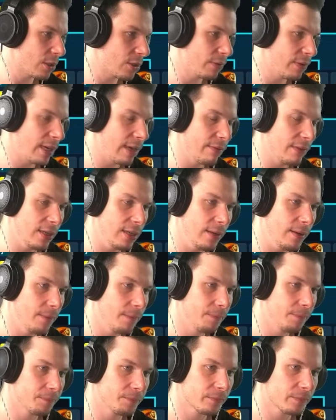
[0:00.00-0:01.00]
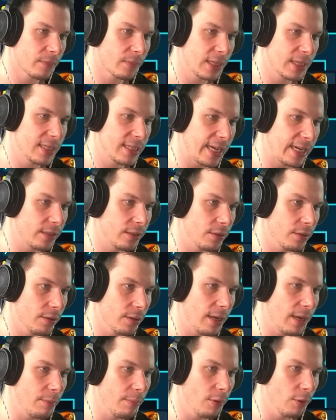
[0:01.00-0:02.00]
we have the sector
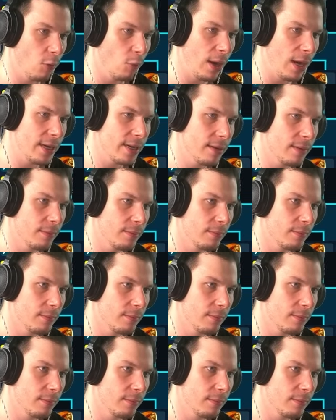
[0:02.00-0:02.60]
number 1,